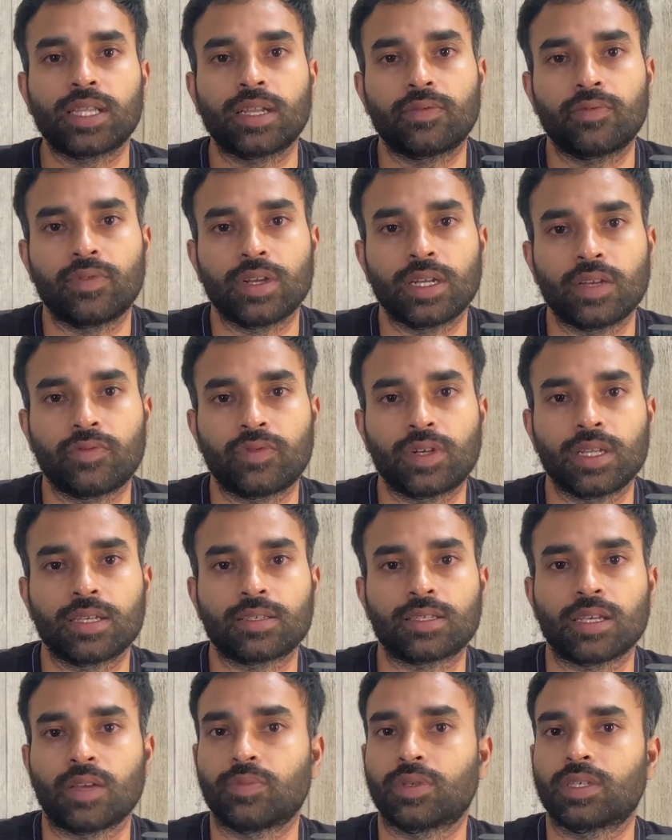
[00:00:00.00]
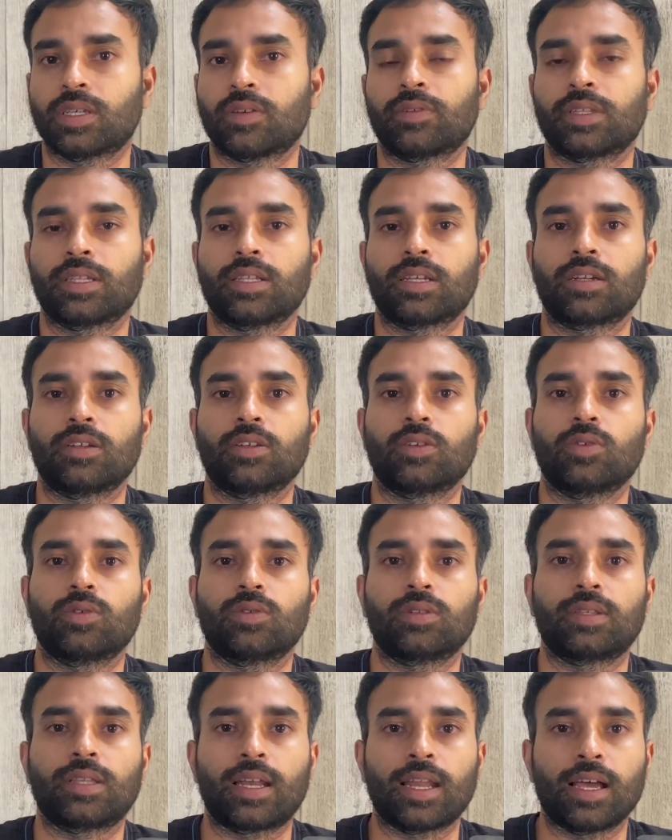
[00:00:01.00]
that FINNIFTY has observed in the
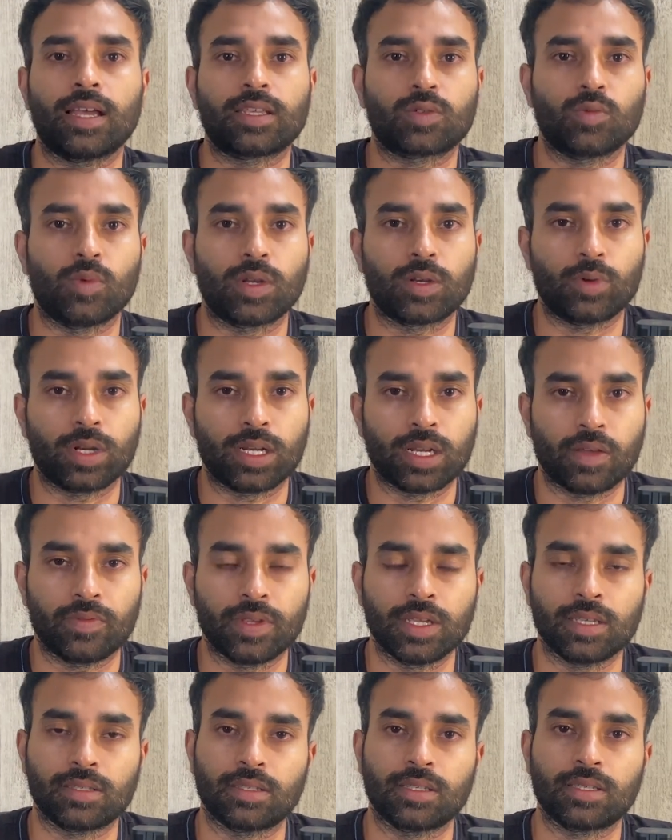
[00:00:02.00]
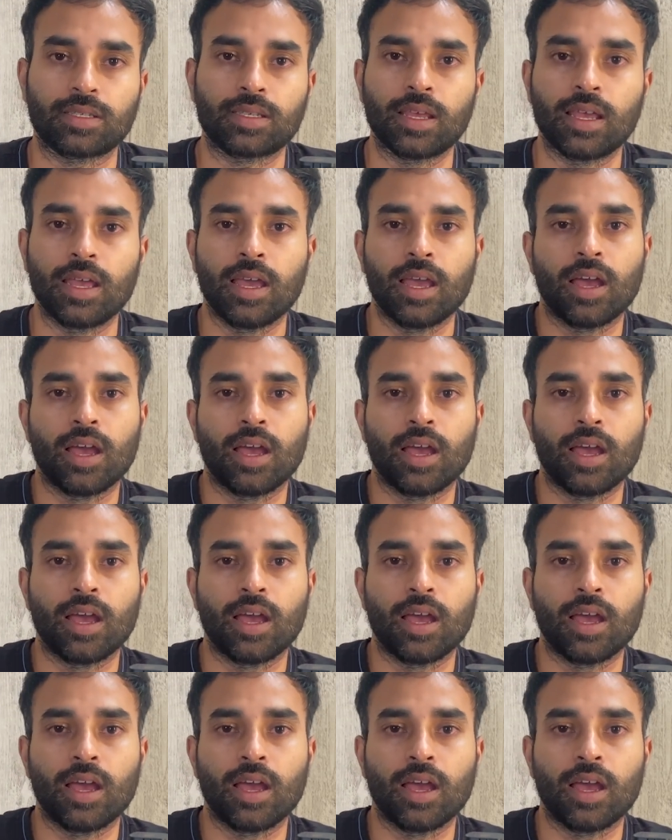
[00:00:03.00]
in the last 1.5 years is